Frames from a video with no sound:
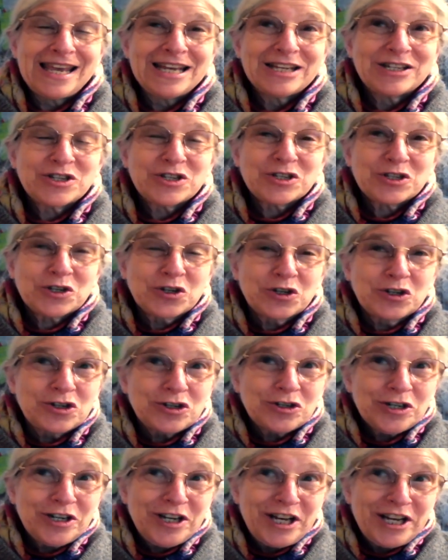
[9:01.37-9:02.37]
it's
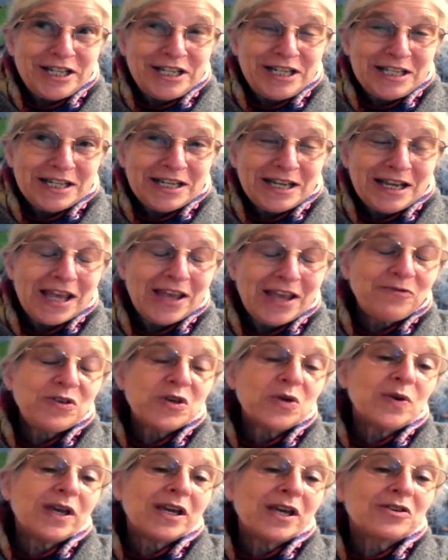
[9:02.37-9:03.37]
good if
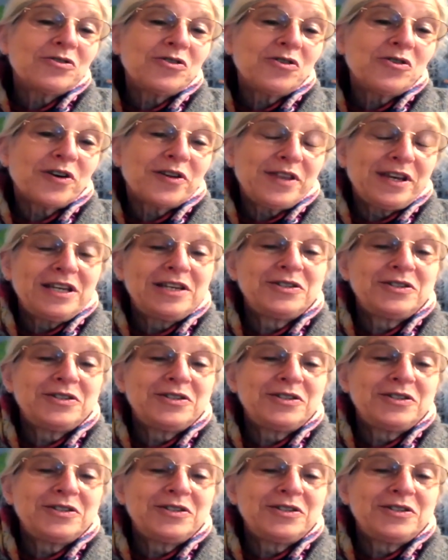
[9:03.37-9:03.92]
you ignore the